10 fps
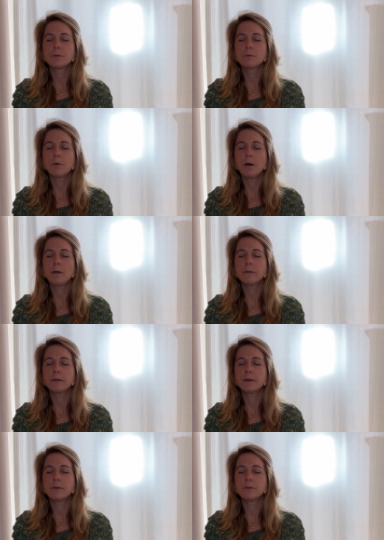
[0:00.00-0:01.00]
draw the
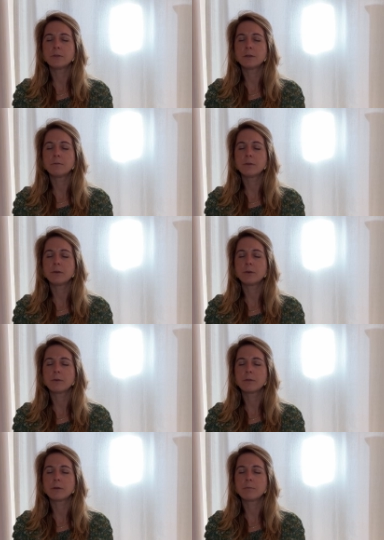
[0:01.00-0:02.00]
energy of the
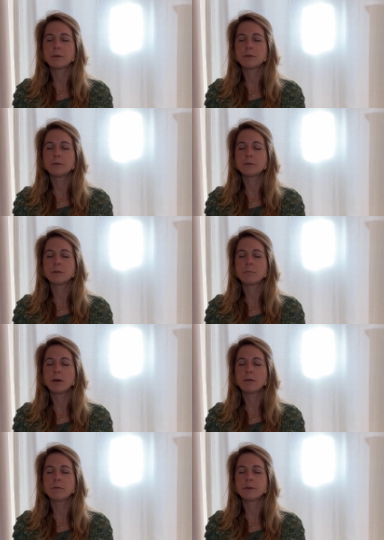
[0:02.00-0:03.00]
earth up into the
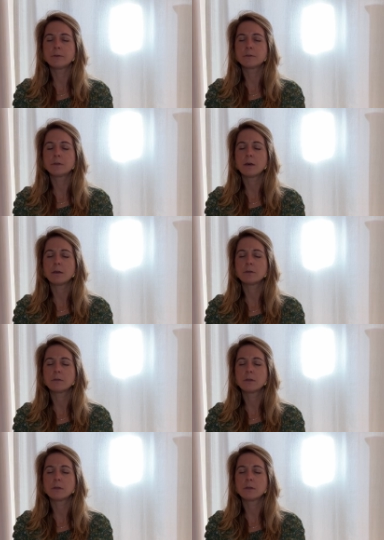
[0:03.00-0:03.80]
pelvis, that